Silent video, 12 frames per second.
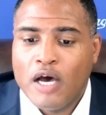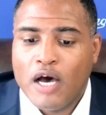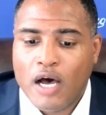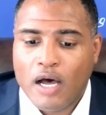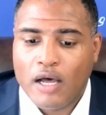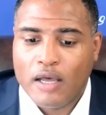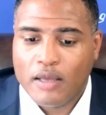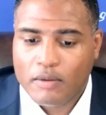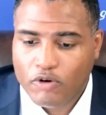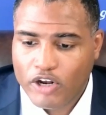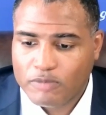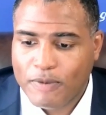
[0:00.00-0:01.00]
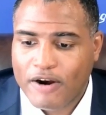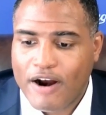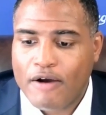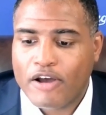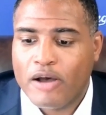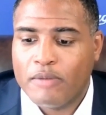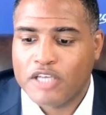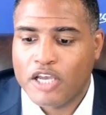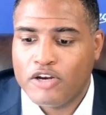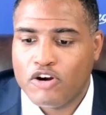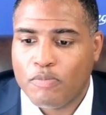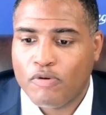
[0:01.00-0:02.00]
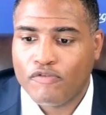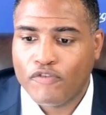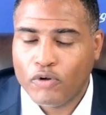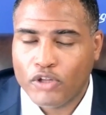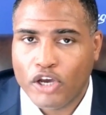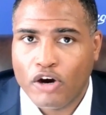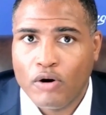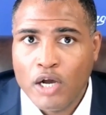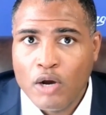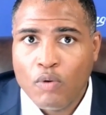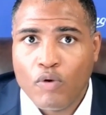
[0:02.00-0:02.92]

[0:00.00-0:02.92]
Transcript: it creates better outcomes in your portfolio